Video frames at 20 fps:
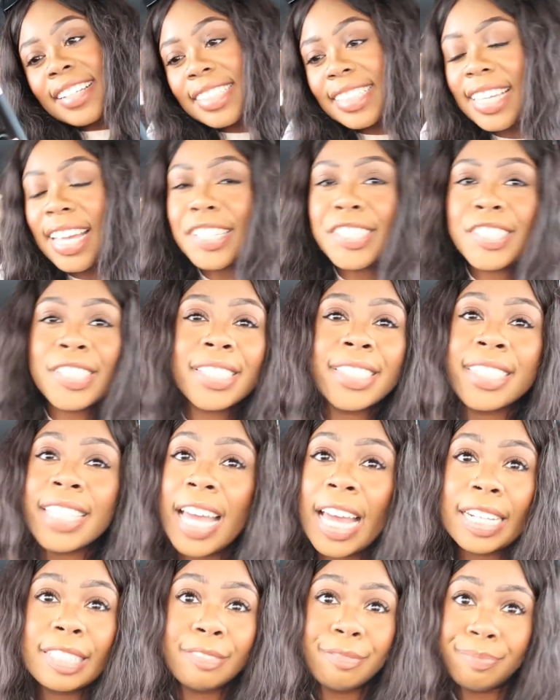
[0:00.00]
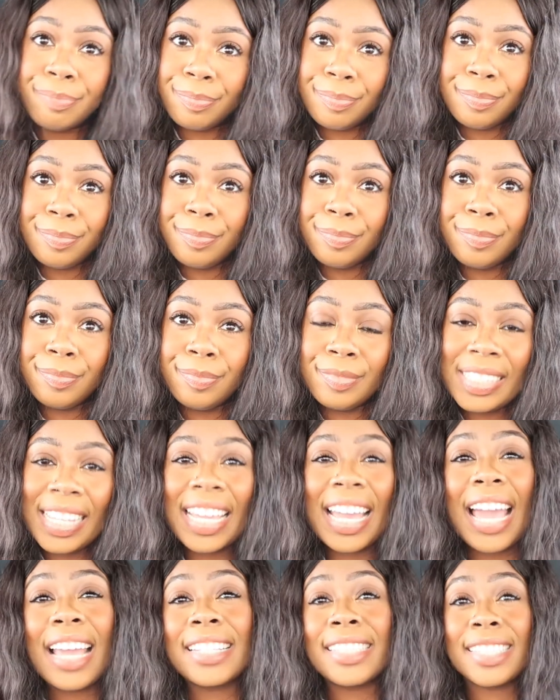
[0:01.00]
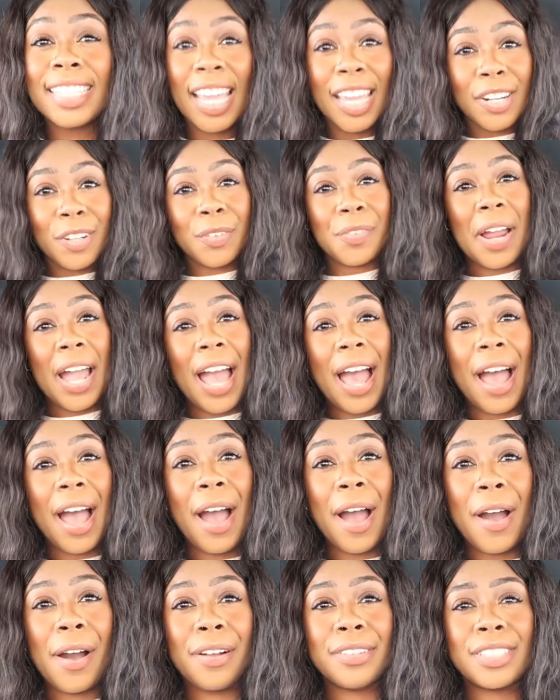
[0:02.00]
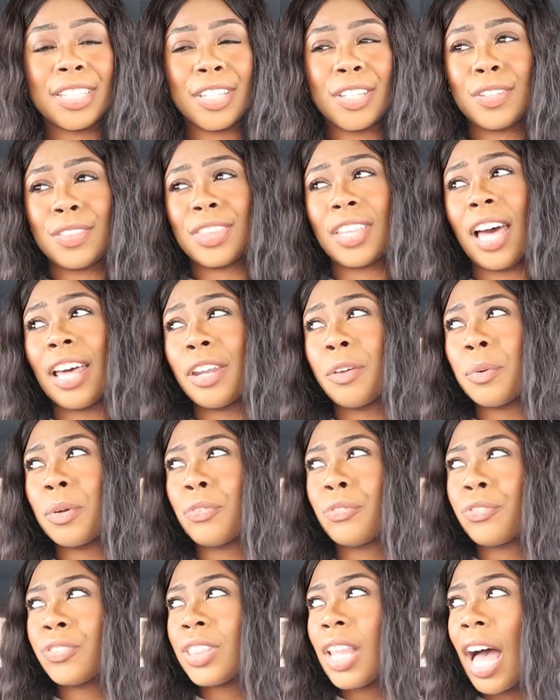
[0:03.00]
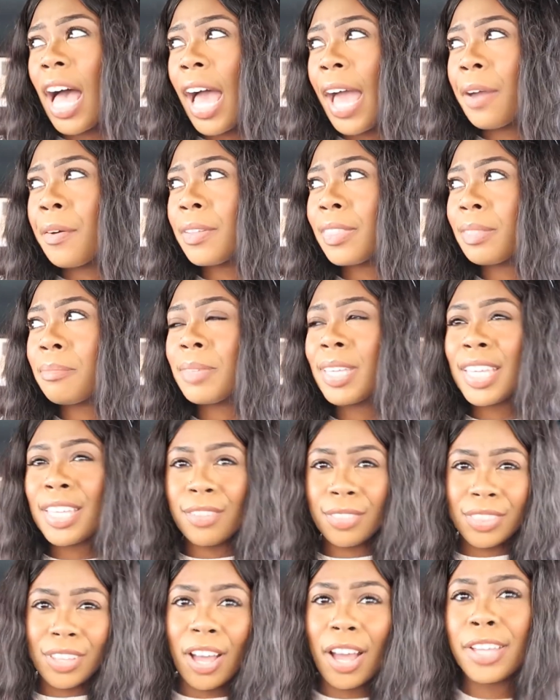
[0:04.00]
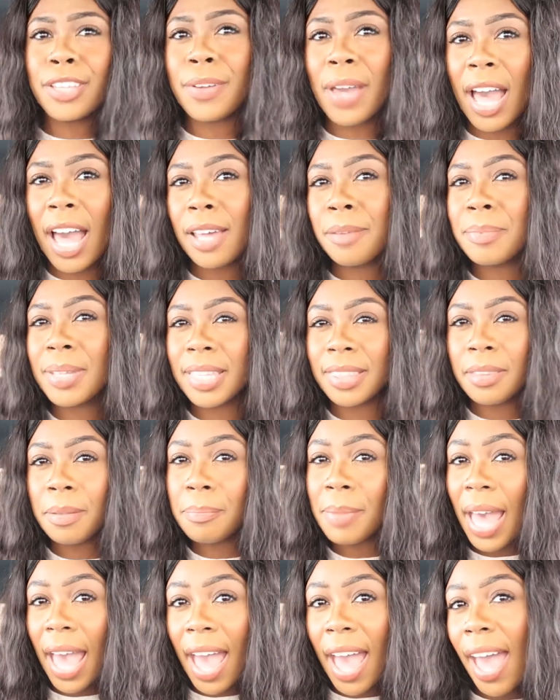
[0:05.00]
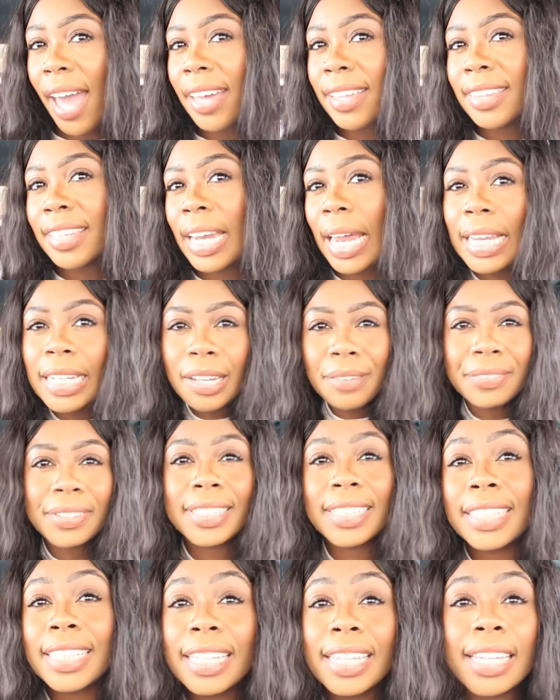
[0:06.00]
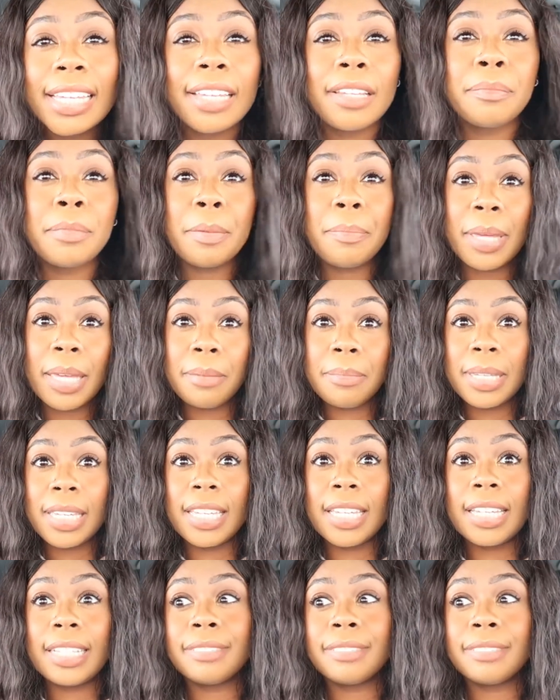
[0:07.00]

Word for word: Yeah, she said, mm -mm, like I stayed around and you thought it would fly with me. You thought you had me in the bag and that I'd never leave. But baby,